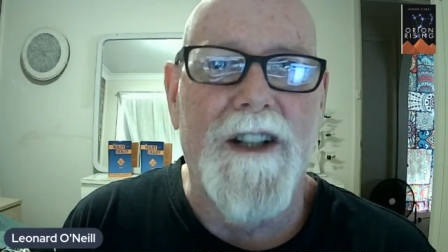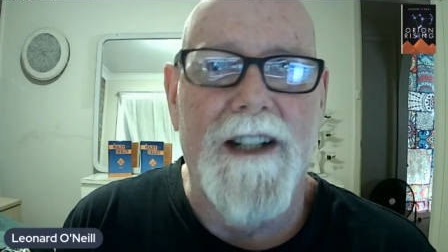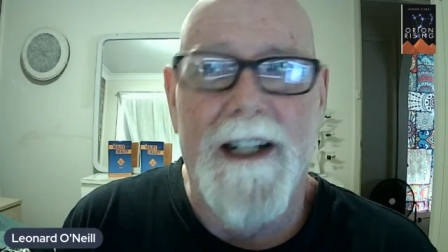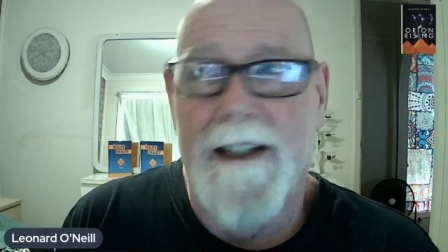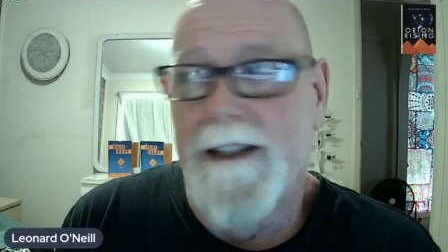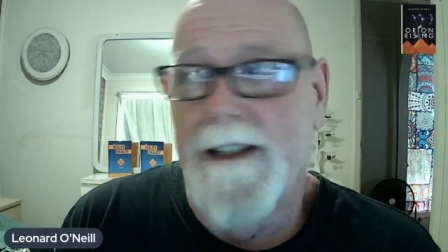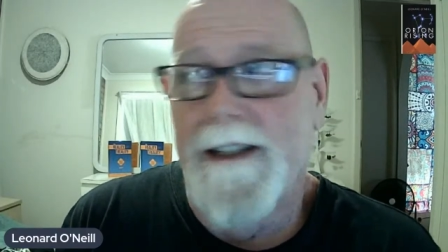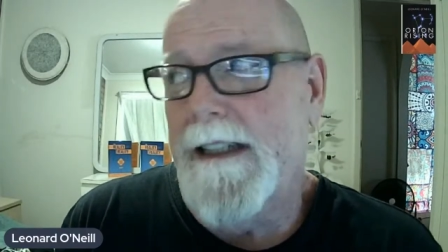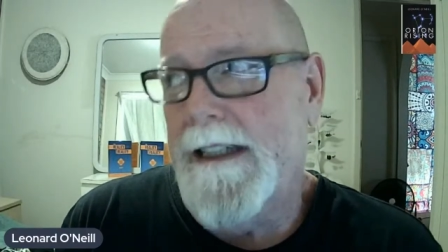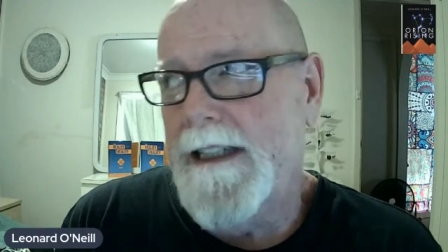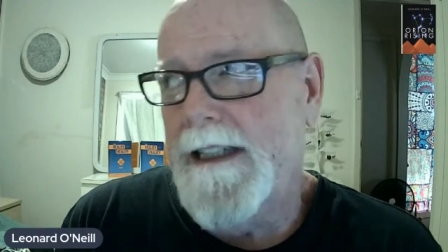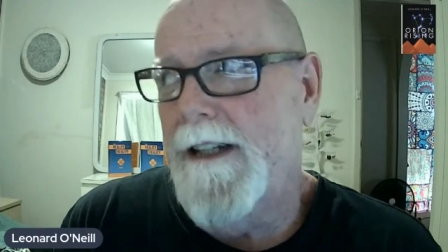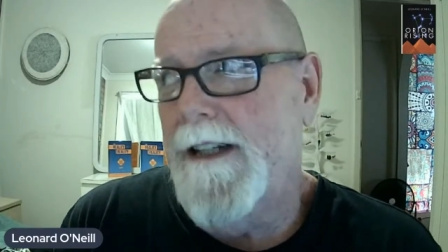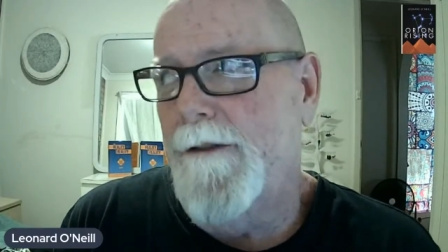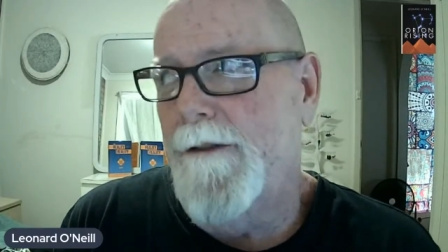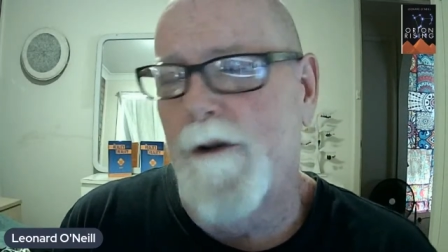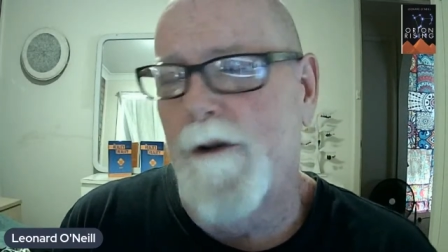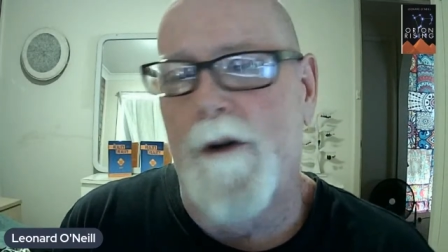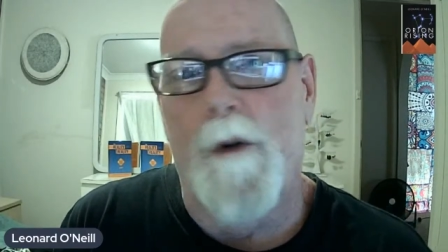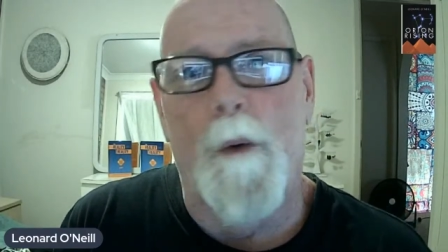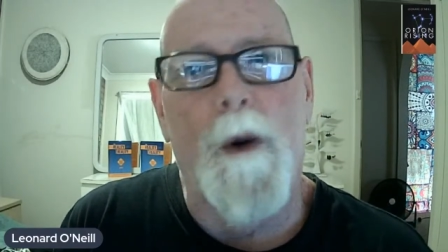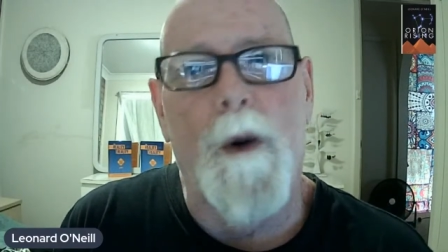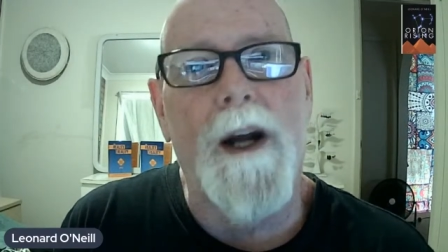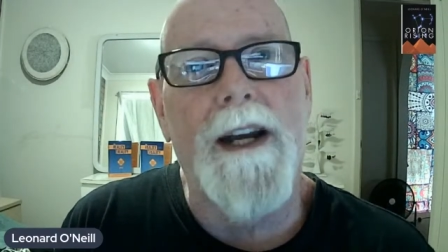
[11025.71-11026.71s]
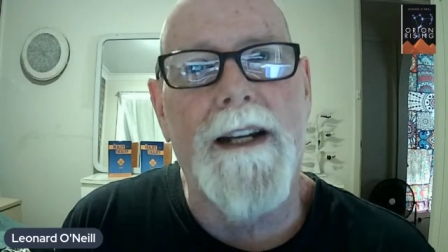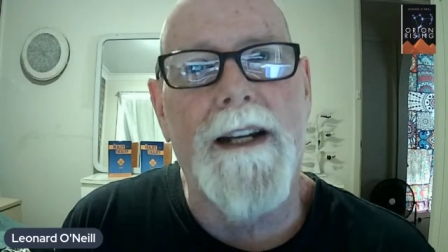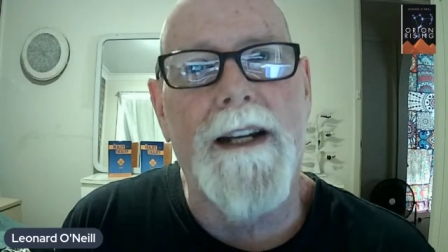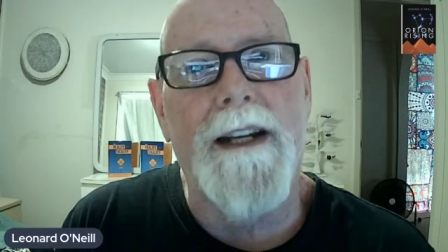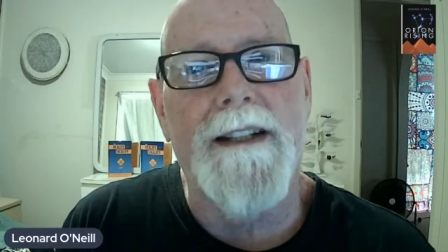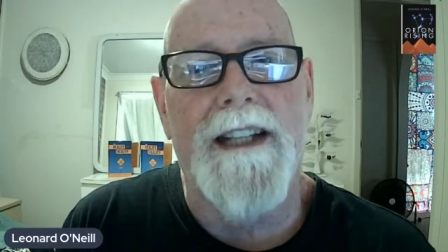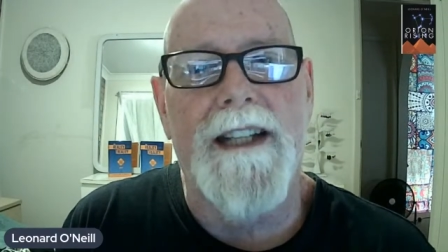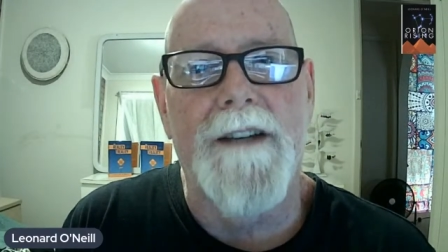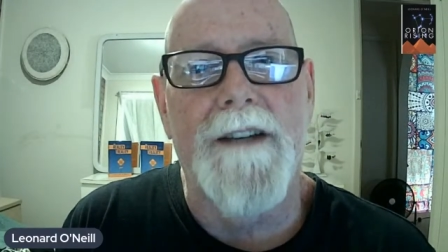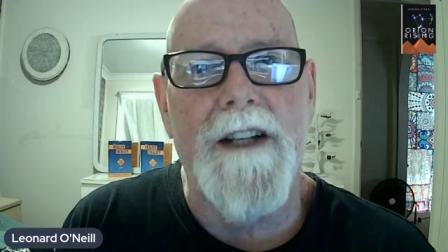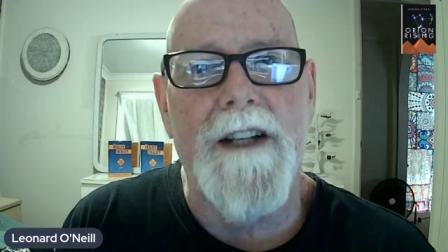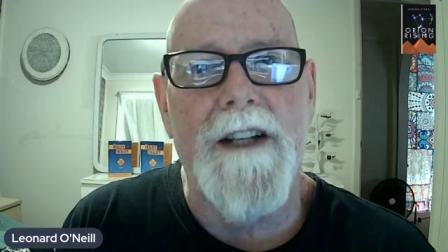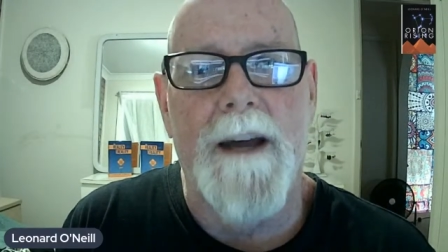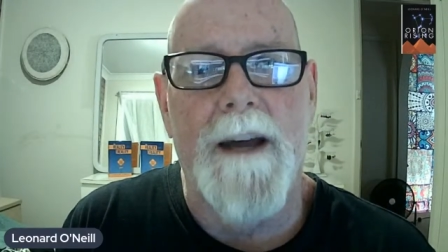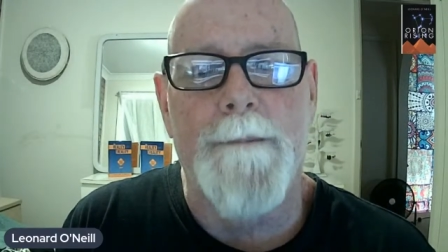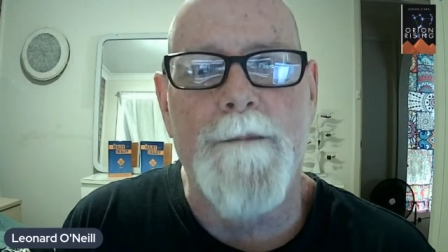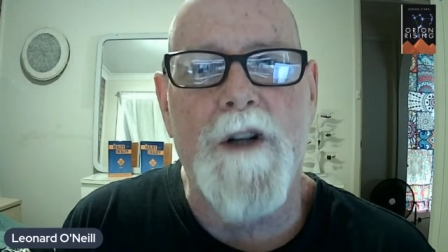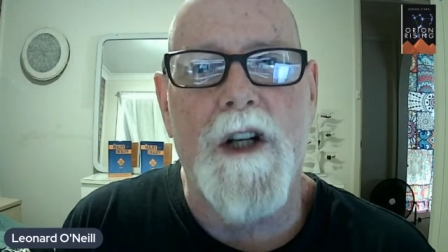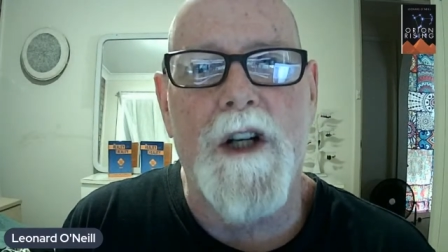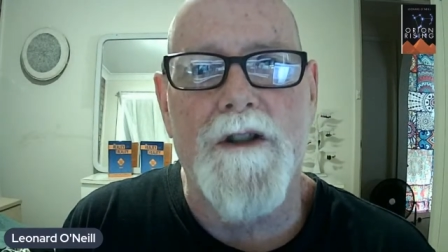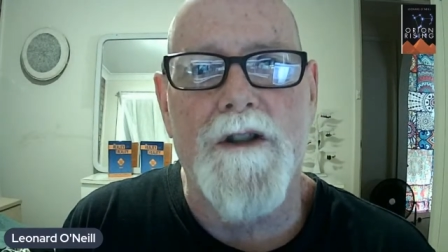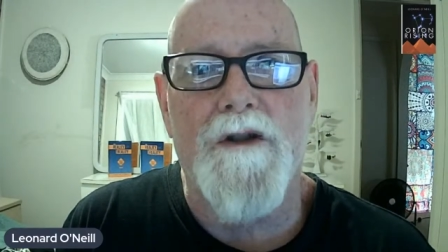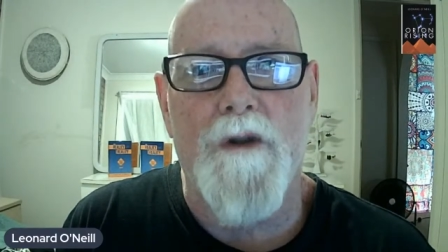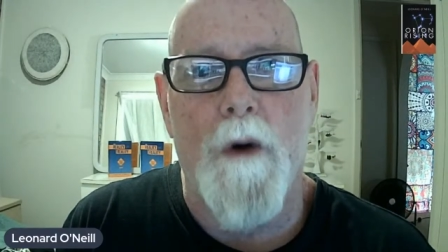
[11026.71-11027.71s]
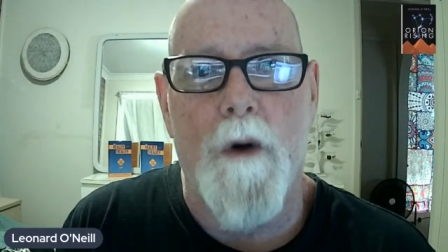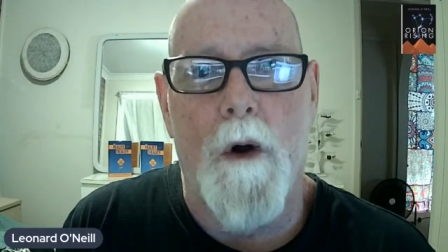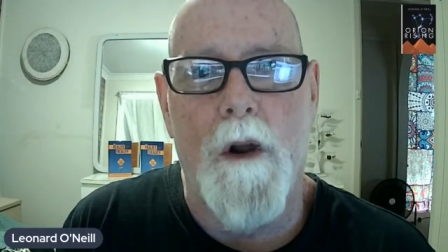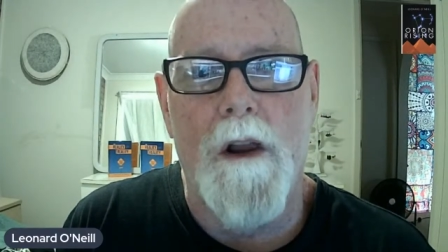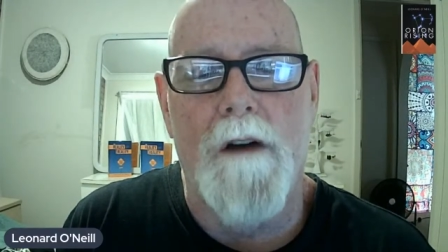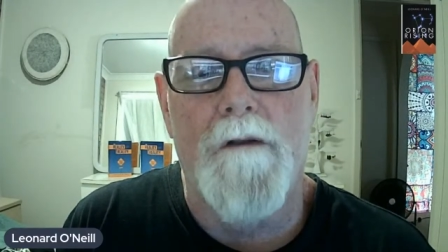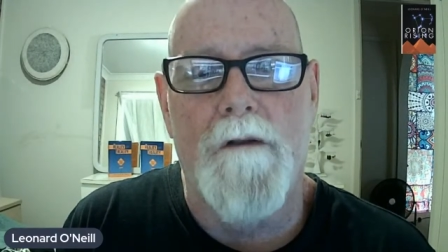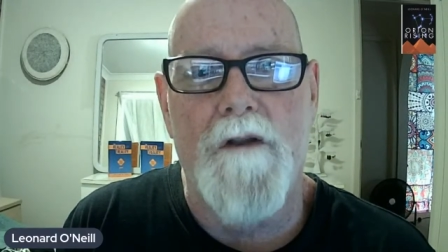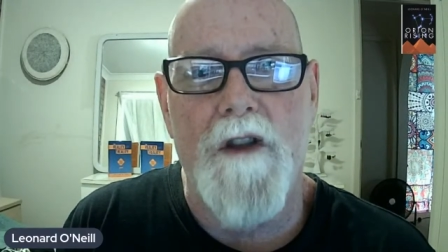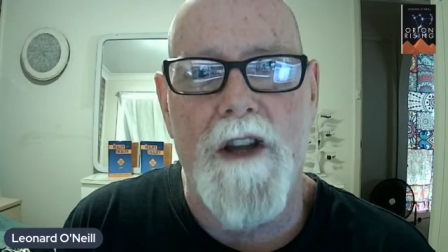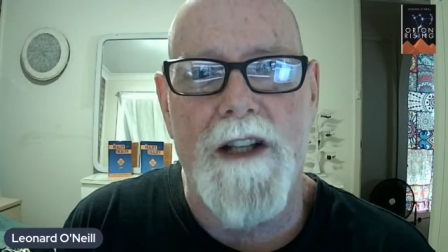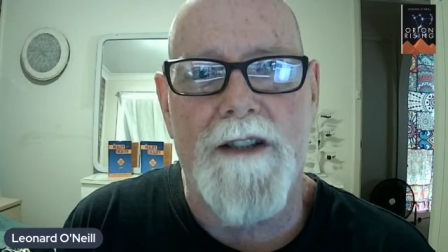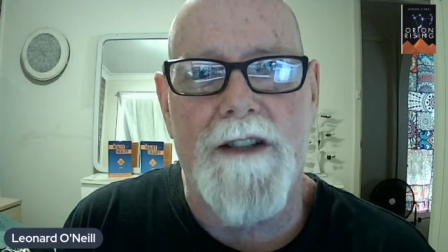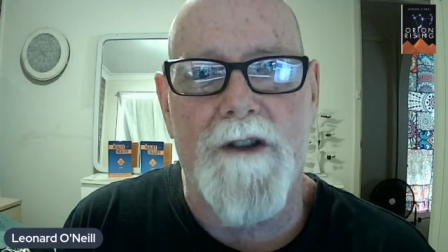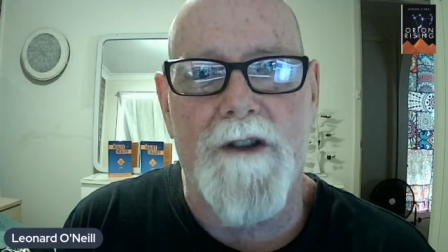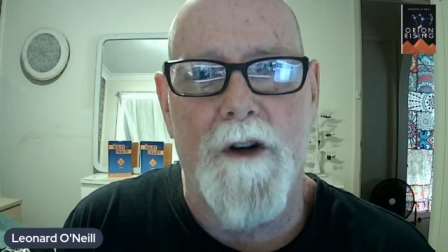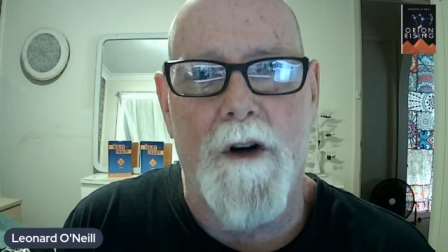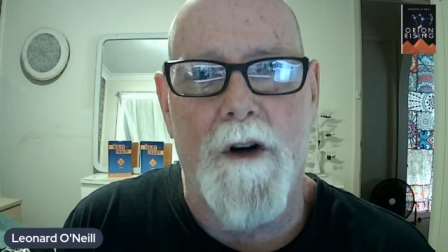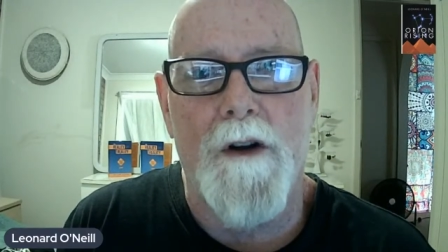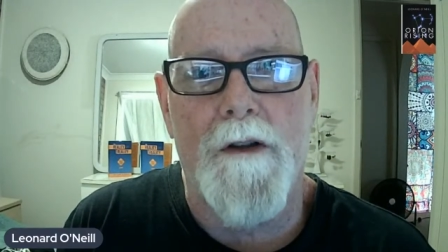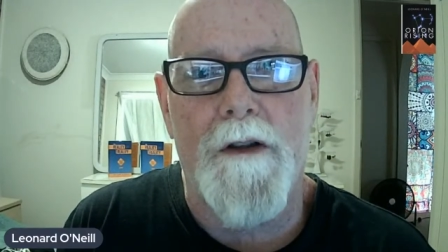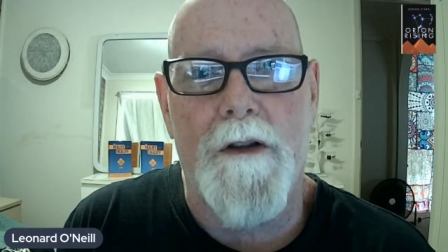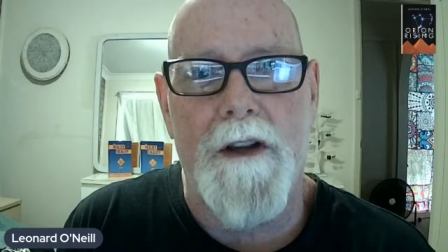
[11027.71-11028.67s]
And the evil, what is giving them control over this earth,